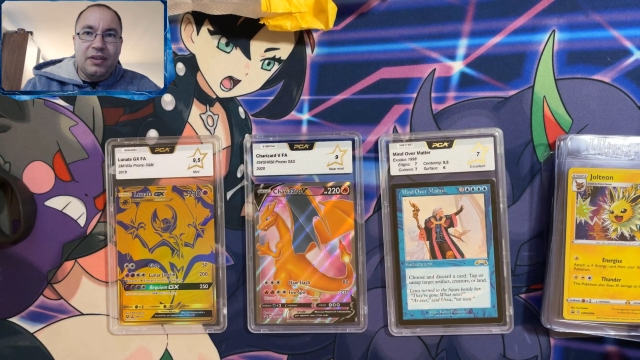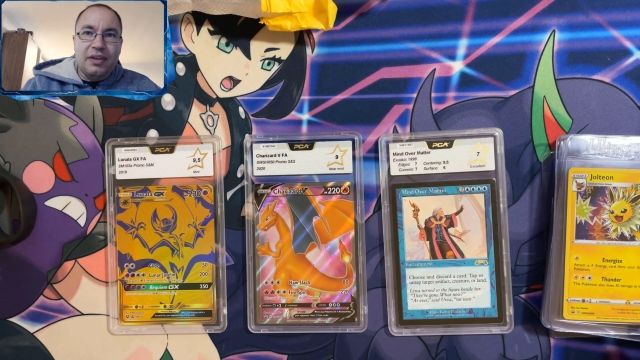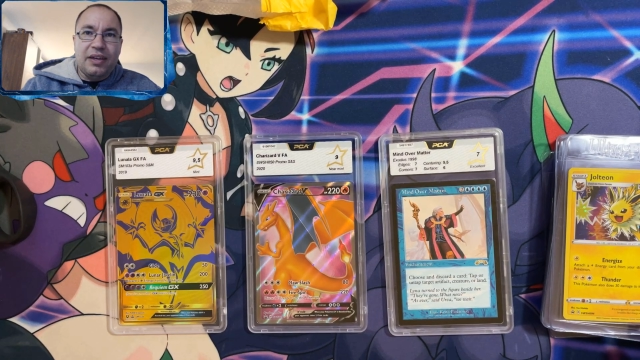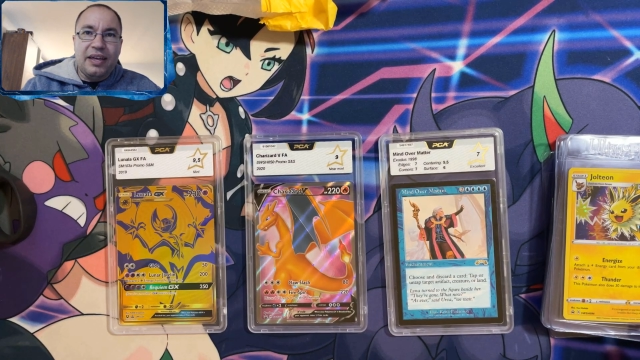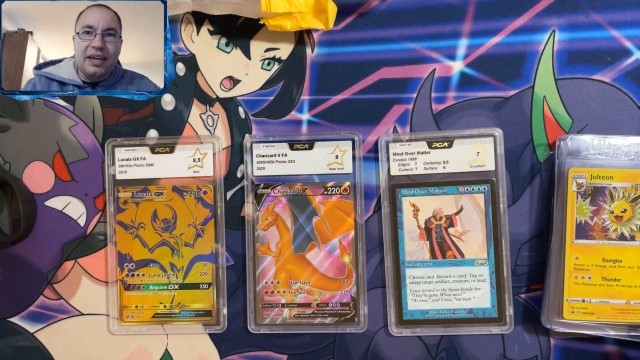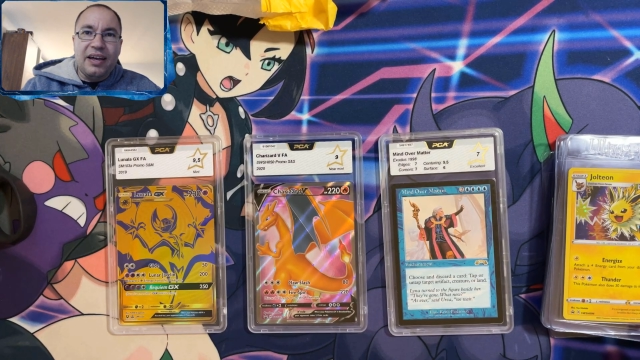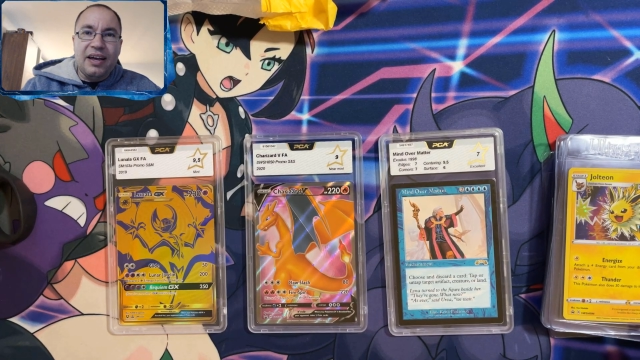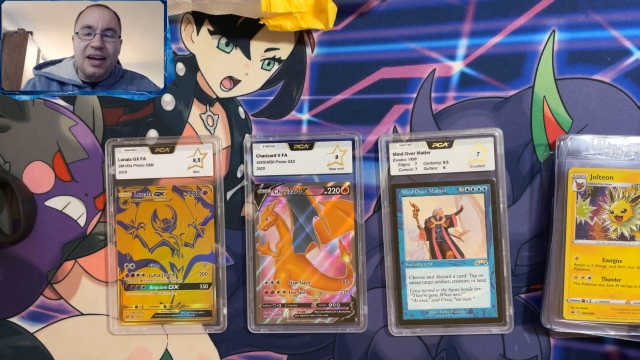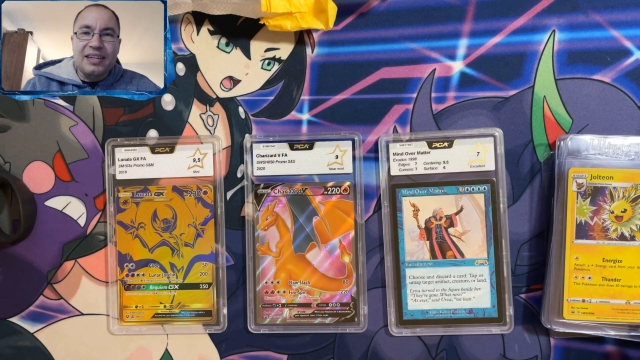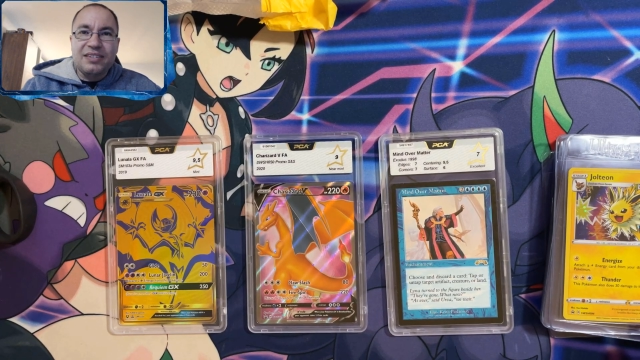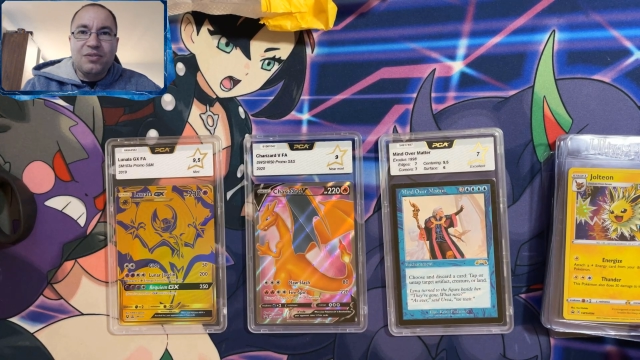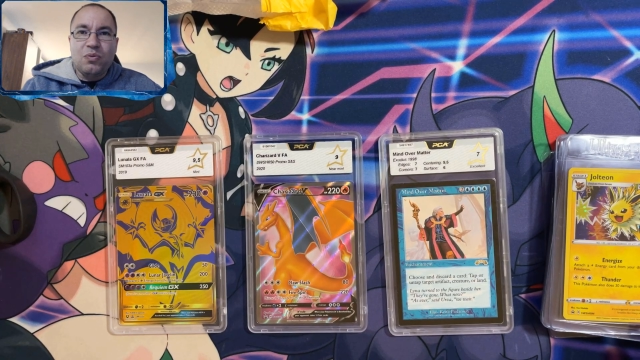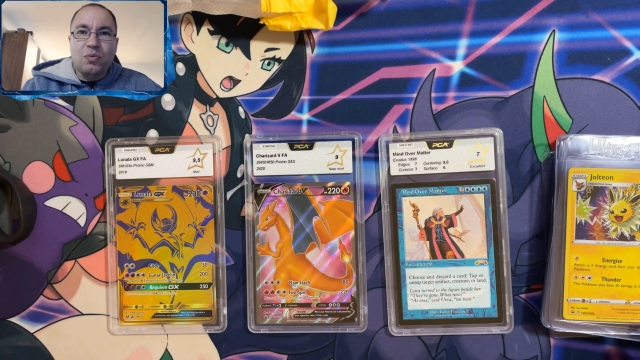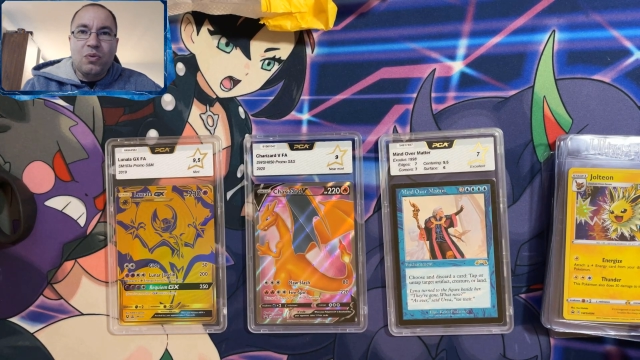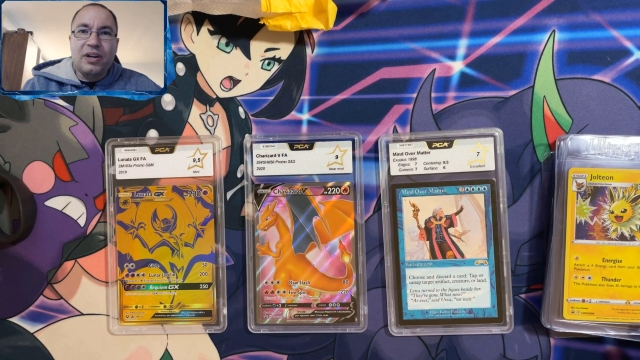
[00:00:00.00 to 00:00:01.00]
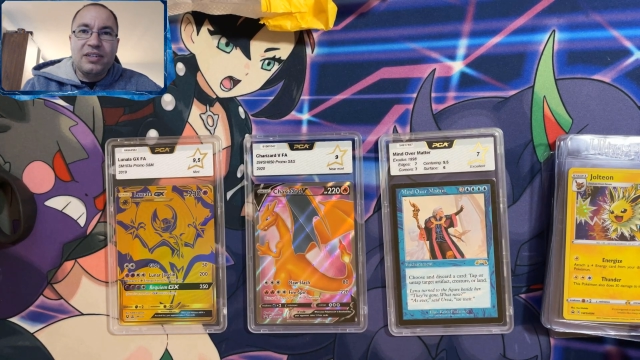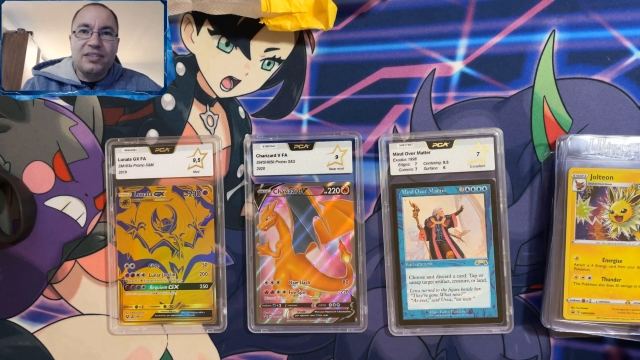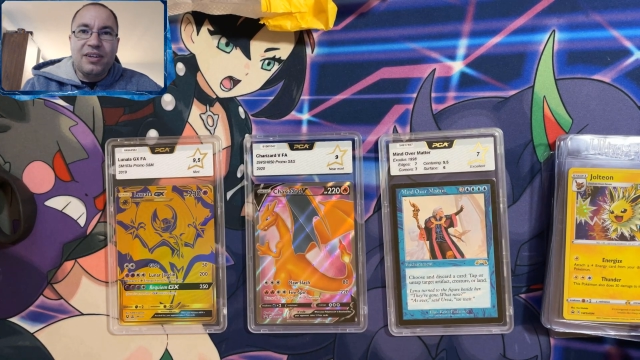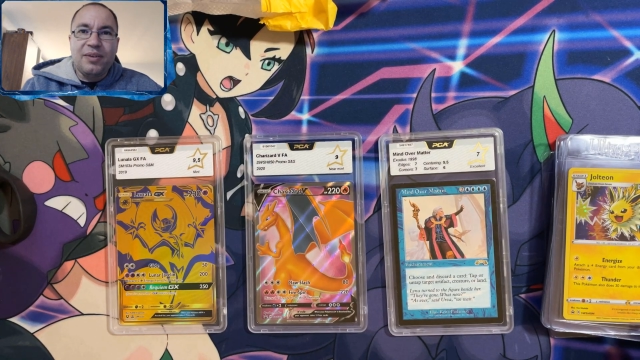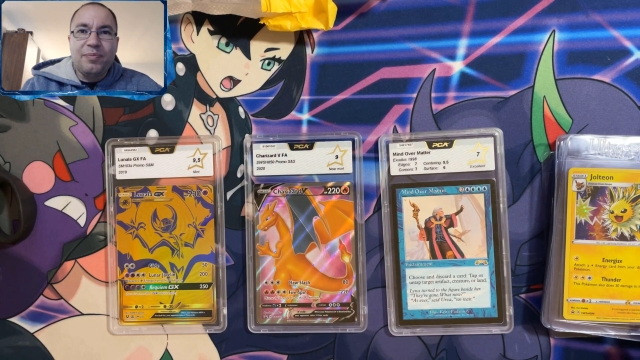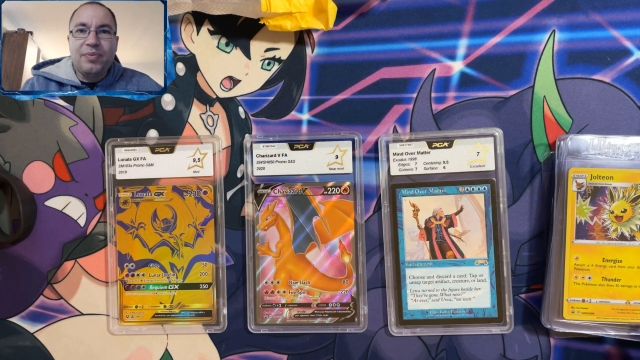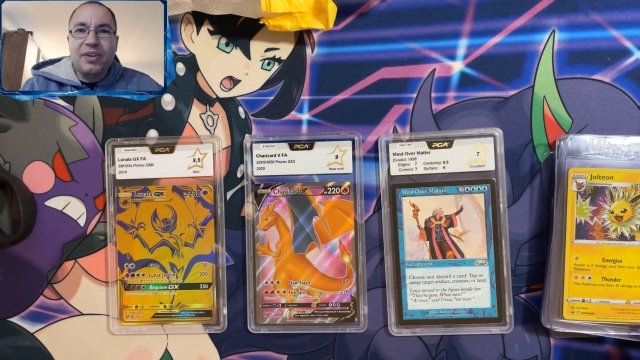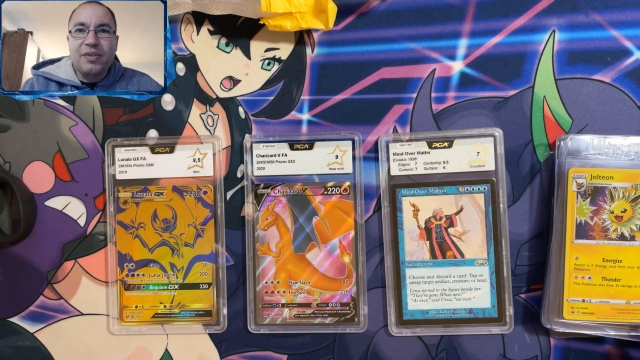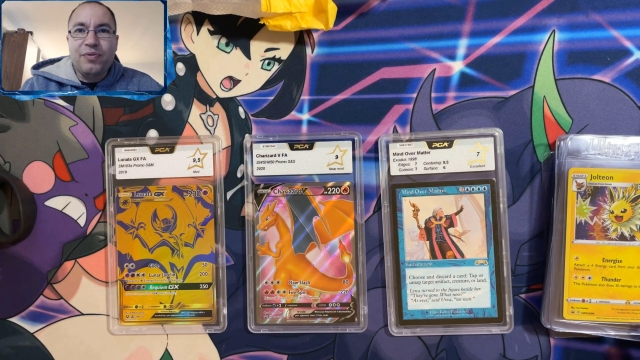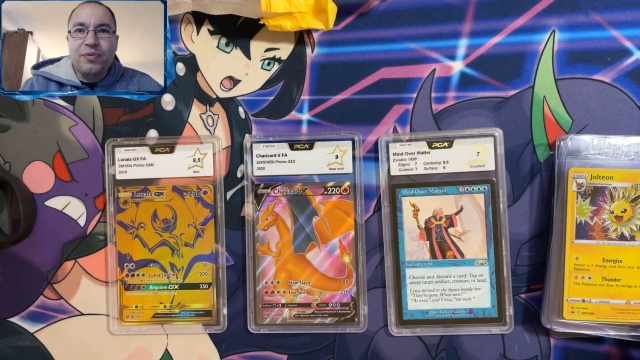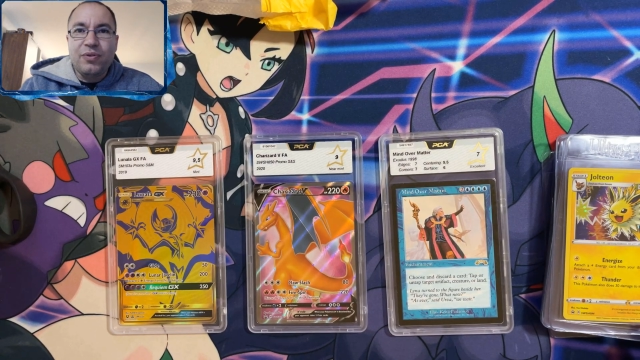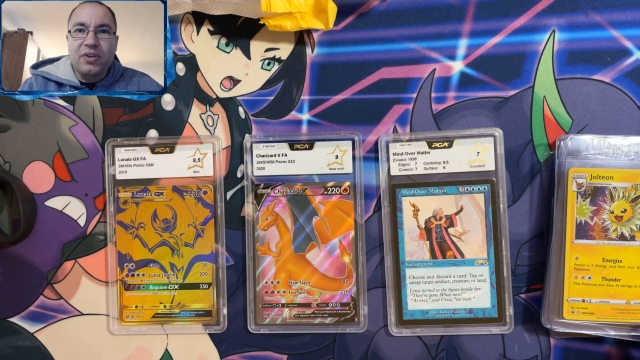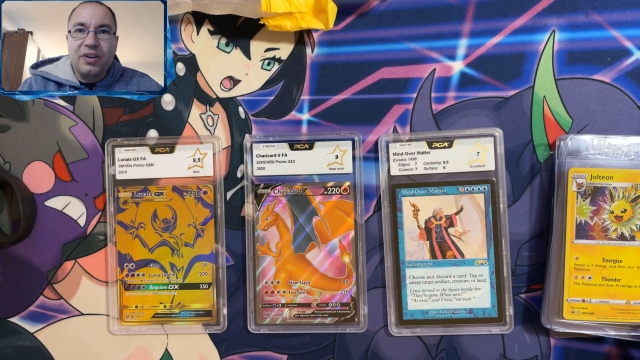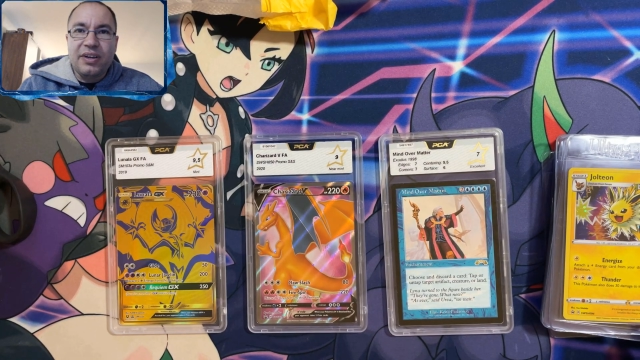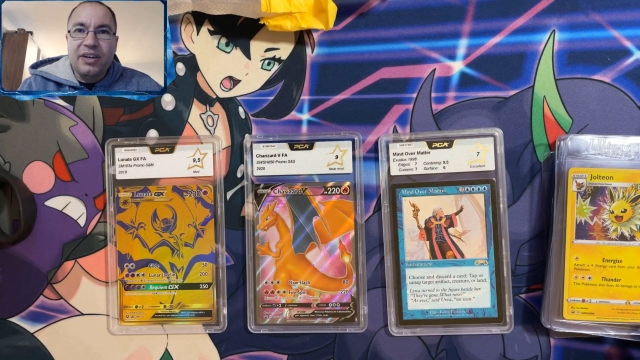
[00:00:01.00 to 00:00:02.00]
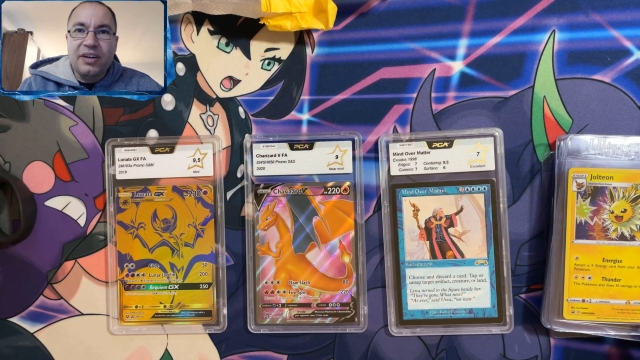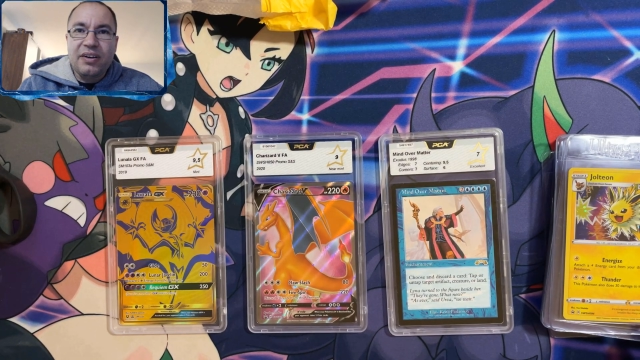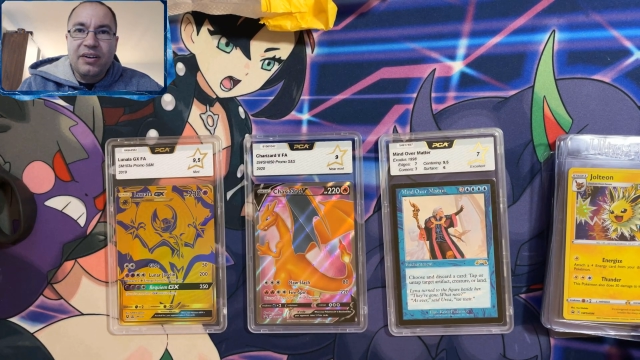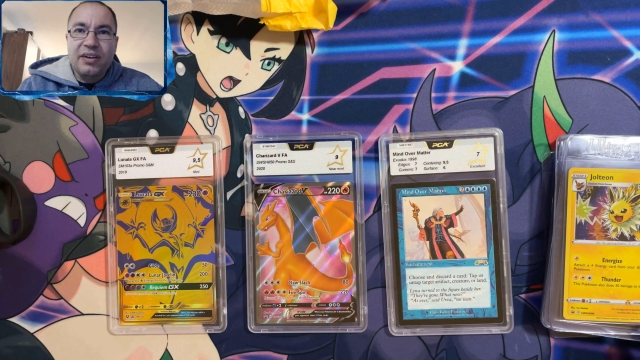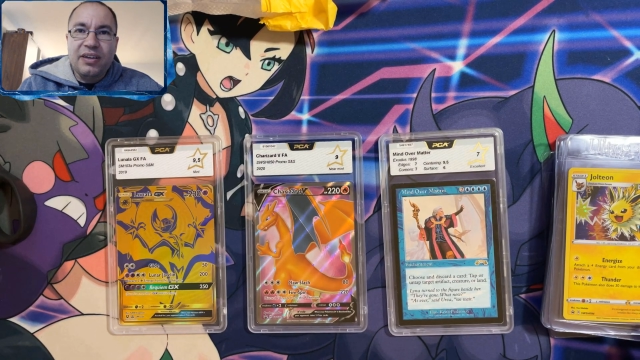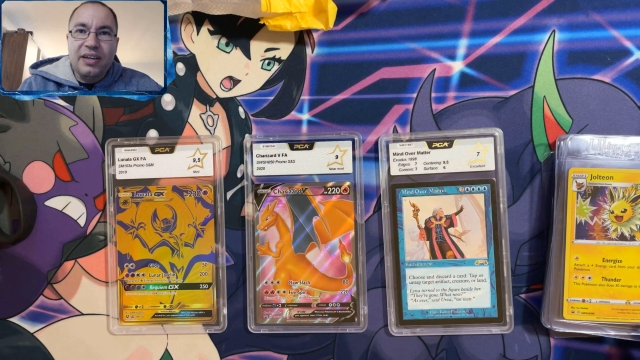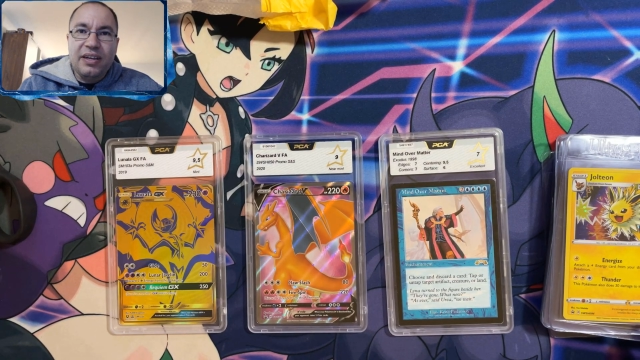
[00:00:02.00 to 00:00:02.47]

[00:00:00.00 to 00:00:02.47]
Hey guys, what is up? PCA Dog here,